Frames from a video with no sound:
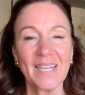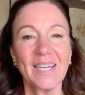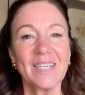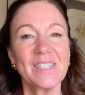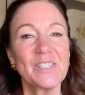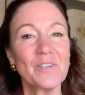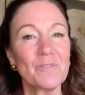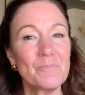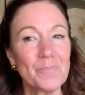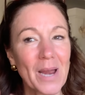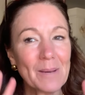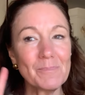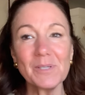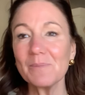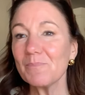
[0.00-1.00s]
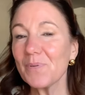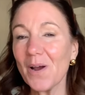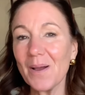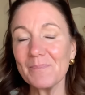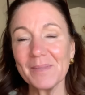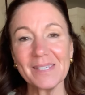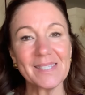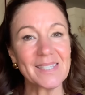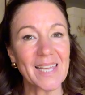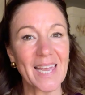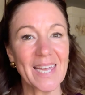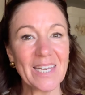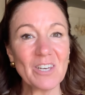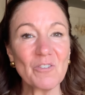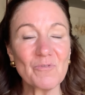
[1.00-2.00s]
So I've prepped and primed the
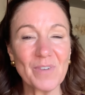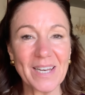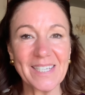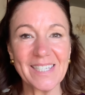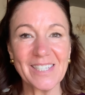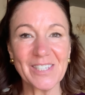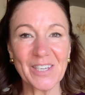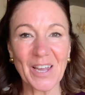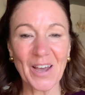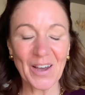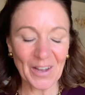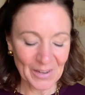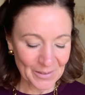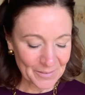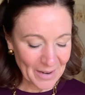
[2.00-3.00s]
skin, ready to go.